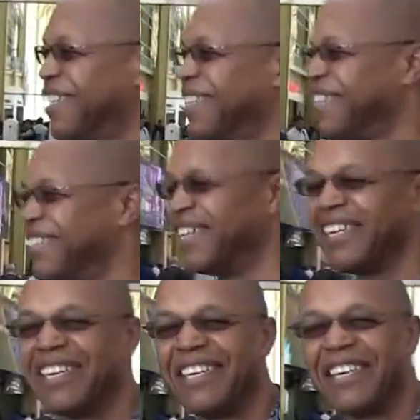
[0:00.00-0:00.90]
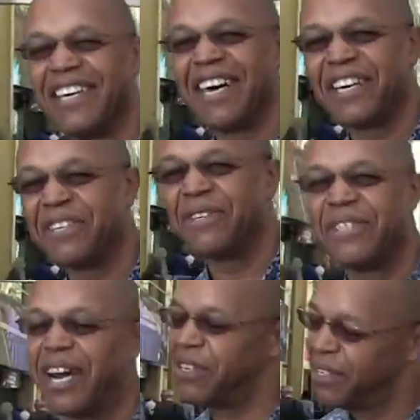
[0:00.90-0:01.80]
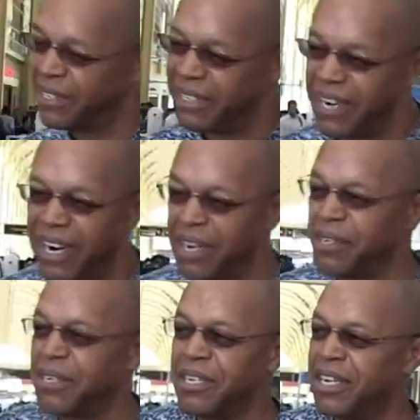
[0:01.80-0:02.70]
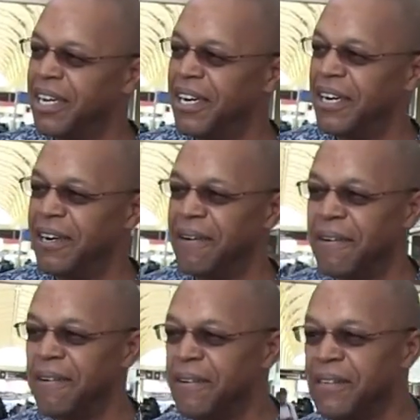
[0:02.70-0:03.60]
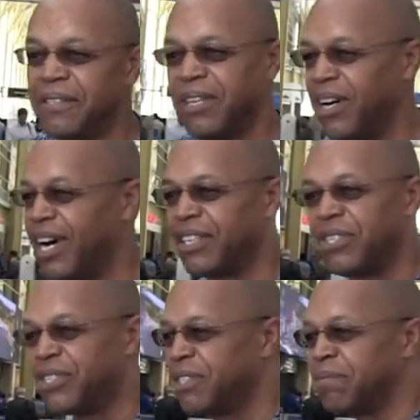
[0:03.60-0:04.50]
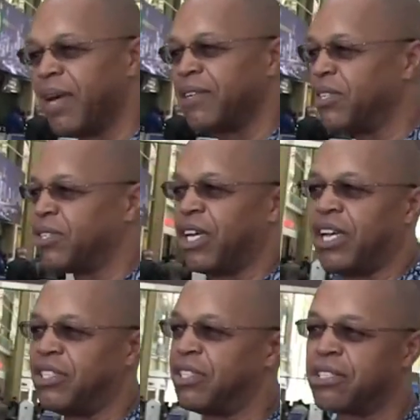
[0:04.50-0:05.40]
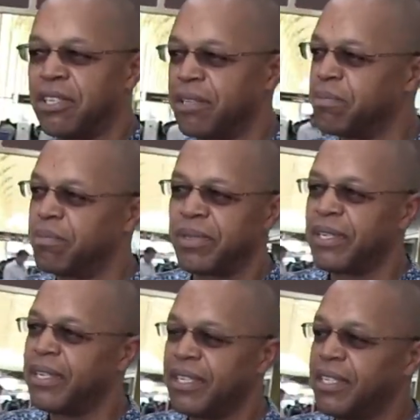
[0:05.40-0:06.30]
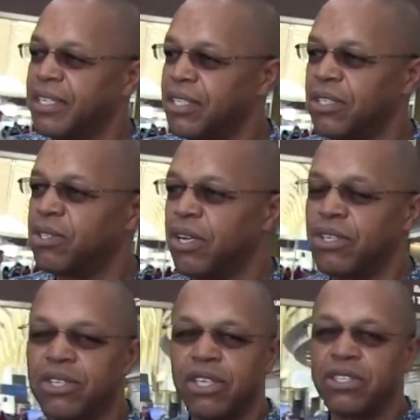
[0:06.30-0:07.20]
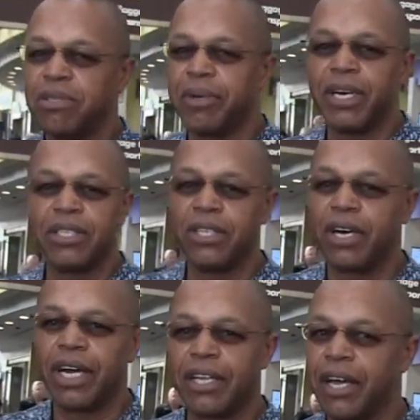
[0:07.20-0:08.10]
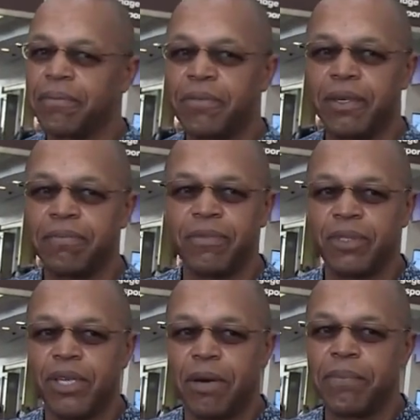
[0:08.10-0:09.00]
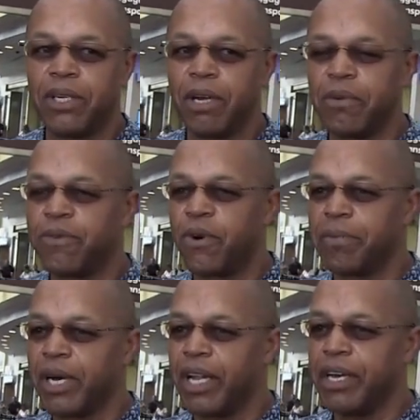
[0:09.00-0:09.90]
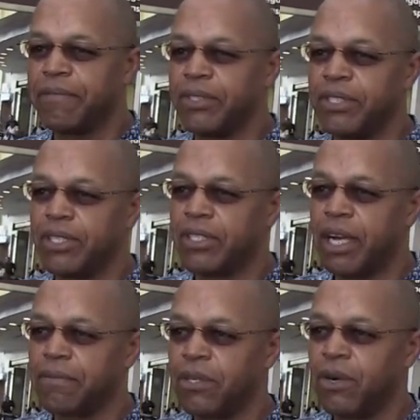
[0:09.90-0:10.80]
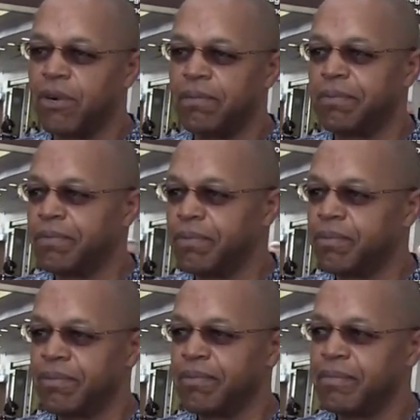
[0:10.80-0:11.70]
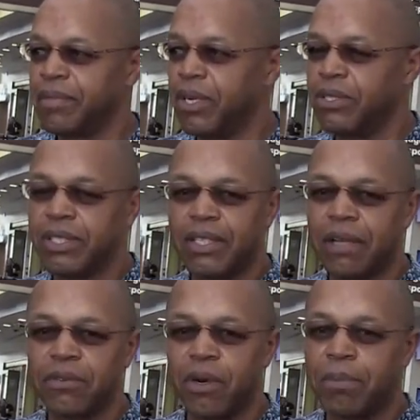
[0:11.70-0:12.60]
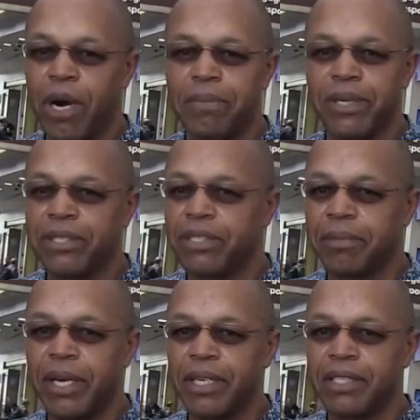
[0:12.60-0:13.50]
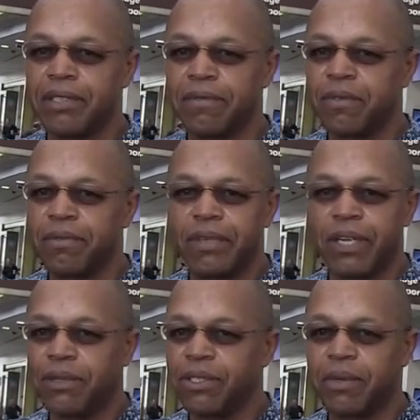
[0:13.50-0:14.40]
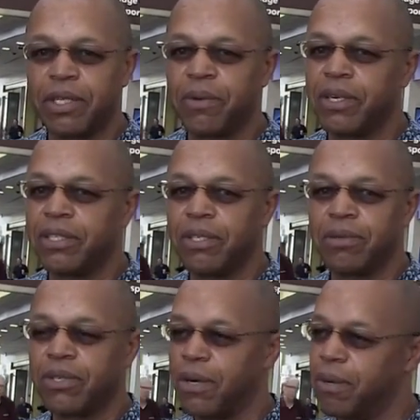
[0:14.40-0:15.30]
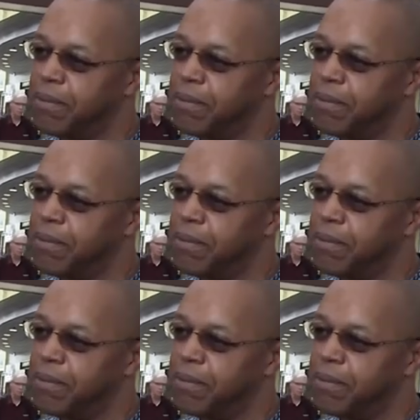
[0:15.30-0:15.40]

at TMZ, man. We're gonna, I know you are. You know, I just say it's just their decision, man. You know, I've been there before in my life, and you just have to go, you just have to go about business, man. They're gonna do what they want to do, so